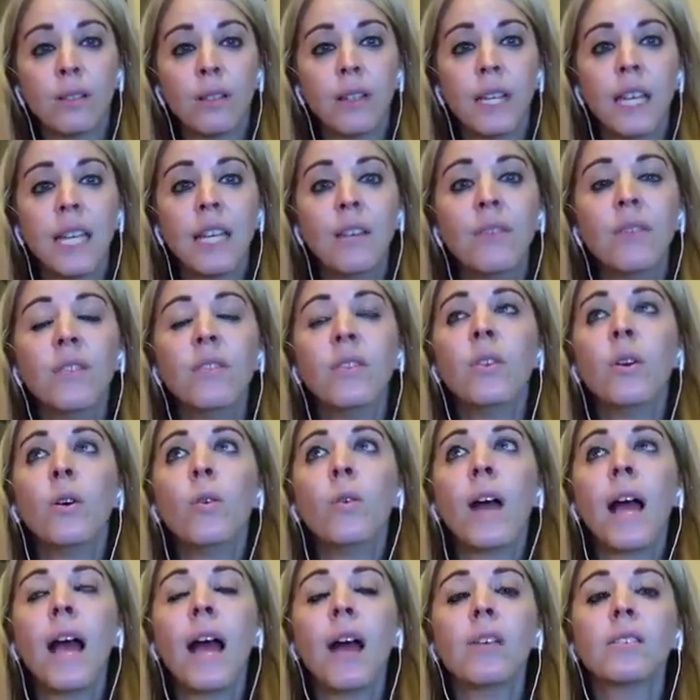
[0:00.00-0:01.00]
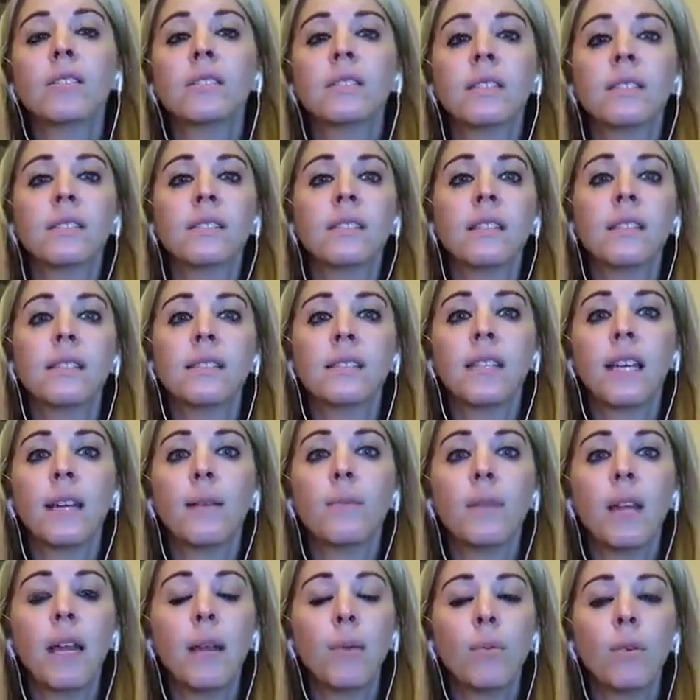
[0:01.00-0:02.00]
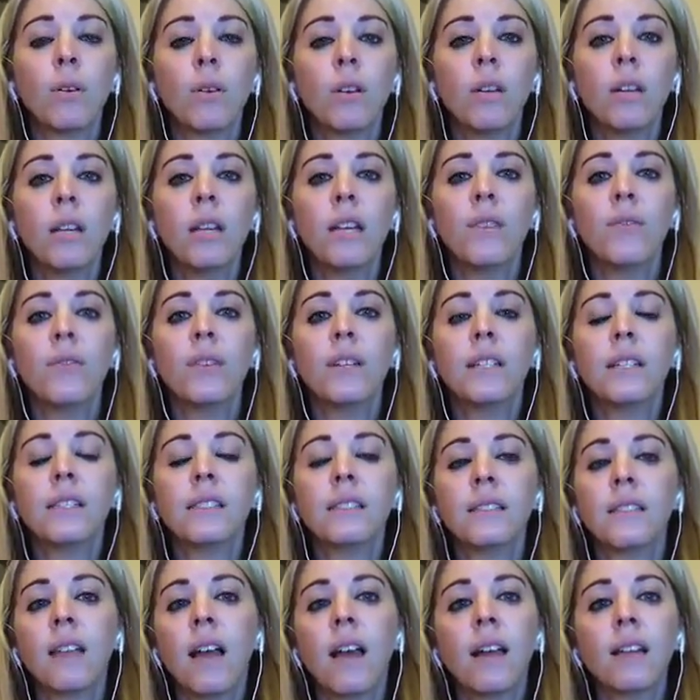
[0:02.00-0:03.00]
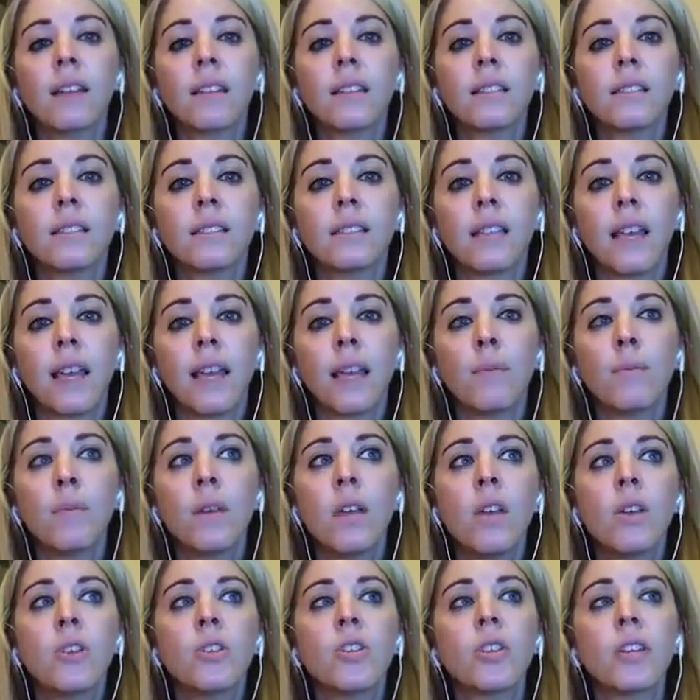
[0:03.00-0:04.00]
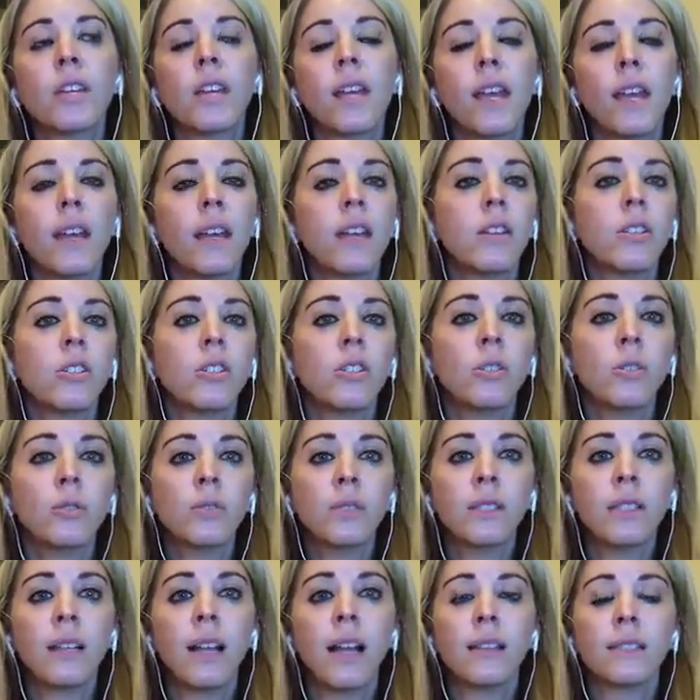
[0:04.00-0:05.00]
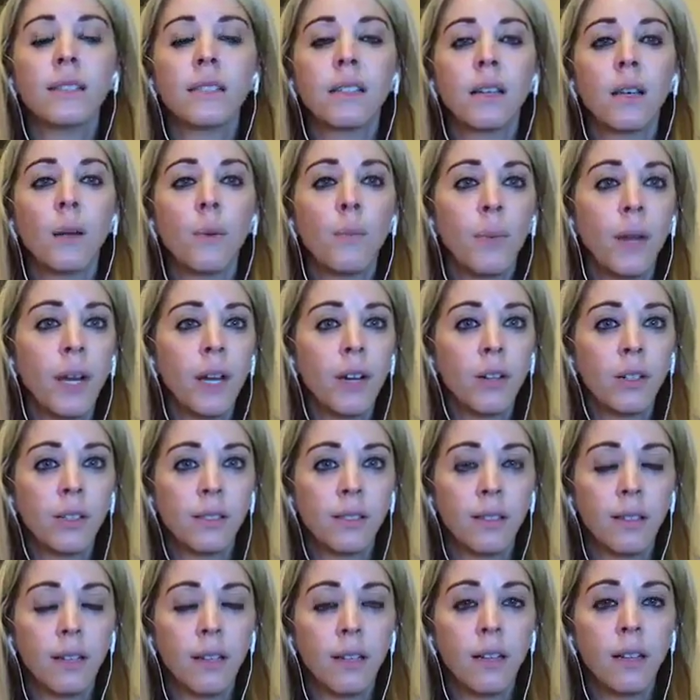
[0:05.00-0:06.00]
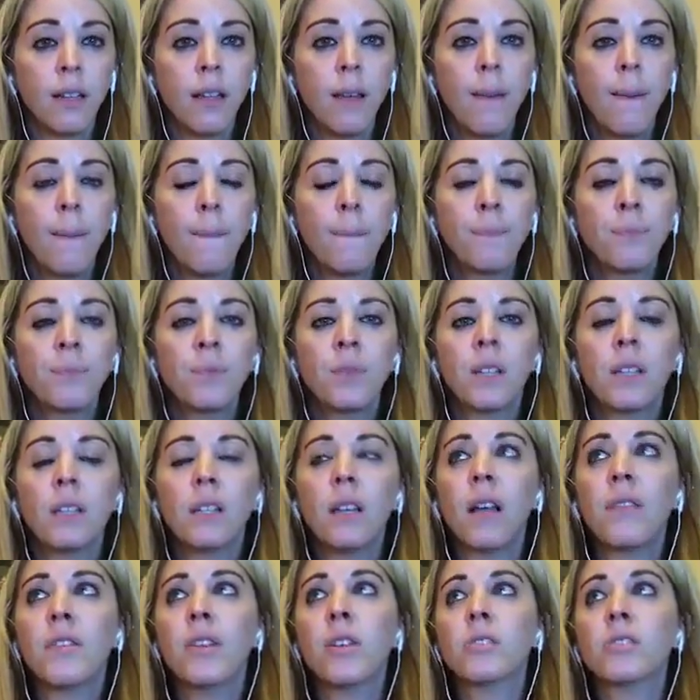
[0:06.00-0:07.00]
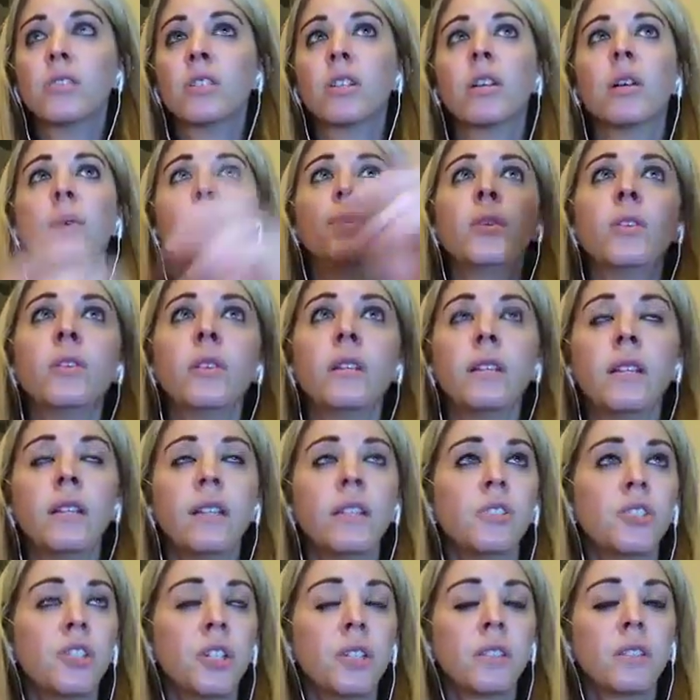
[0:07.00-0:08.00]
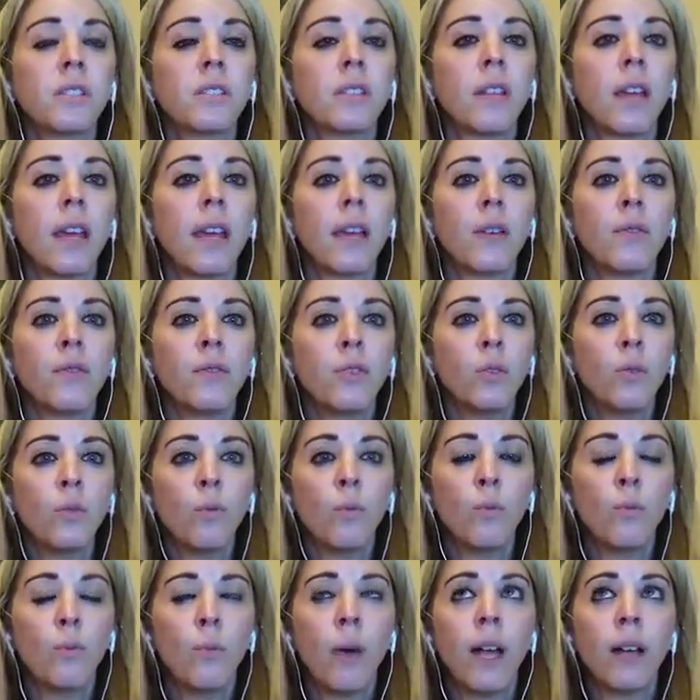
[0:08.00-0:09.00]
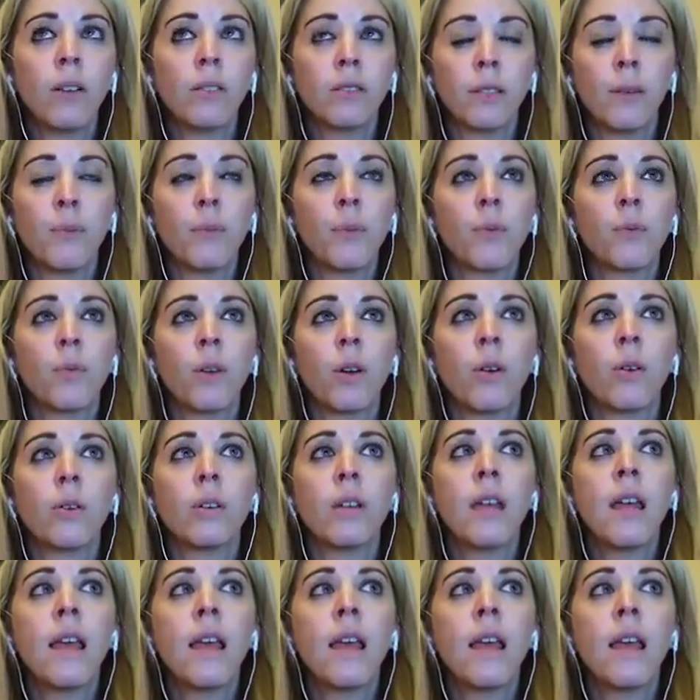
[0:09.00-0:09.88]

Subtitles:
Even though a house sits in the same neighborhood, if it is not the same, you can't use it as a comparison. There's a community just like a few miles up the road